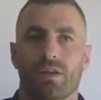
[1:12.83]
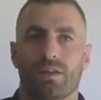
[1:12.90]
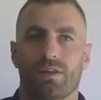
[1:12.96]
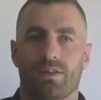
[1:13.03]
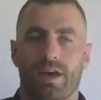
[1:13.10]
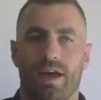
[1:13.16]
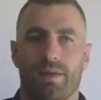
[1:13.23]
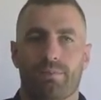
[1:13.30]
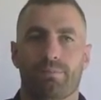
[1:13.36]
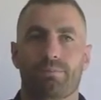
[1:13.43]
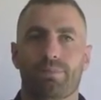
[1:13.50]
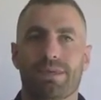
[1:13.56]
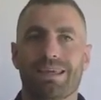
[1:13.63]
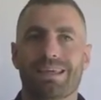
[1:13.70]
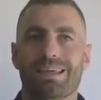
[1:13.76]
that
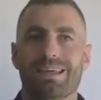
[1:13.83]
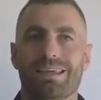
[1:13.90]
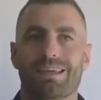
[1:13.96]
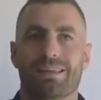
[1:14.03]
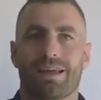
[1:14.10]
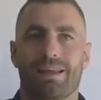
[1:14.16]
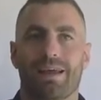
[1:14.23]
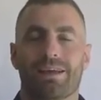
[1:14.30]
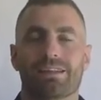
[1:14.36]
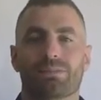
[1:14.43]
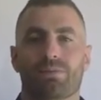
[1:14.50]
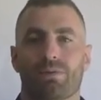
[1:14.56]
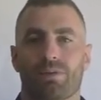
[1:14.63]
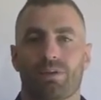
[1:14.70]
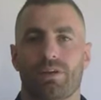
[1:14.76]
B, that
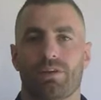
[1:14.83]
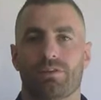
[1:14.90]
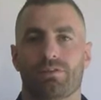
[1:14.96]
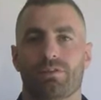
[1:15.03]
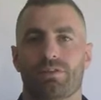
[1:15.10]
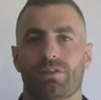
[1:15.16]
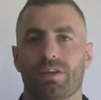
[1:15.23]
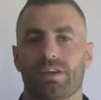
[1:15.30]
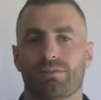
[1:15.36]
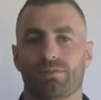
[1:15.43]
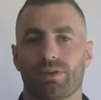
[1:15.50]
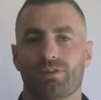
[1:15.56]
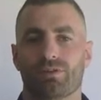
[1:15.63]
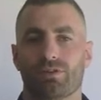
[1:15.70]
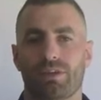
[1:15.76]
exponent of the
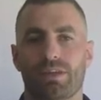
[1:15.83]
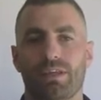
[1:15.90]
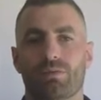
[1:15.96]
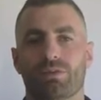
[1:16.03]
exponential E,